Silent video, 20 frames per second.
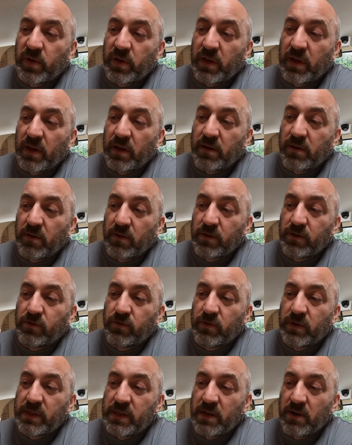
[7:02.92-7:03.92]
But yeah, on a
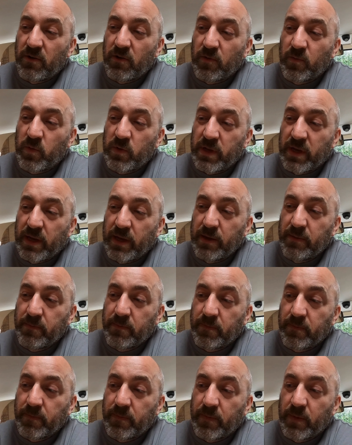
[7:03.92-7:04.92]
drizzly horrible day,
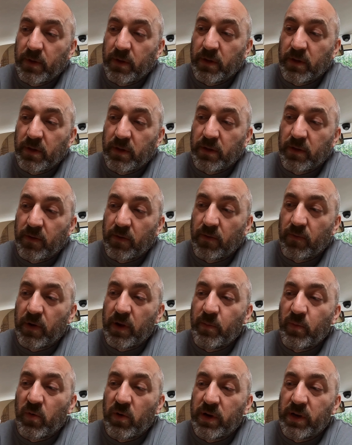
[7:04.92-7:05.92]

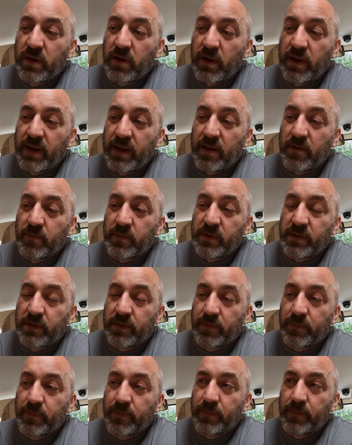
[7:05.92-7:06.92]
3.9
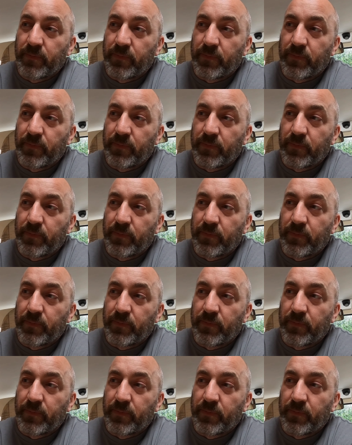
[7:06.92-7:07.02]
amps.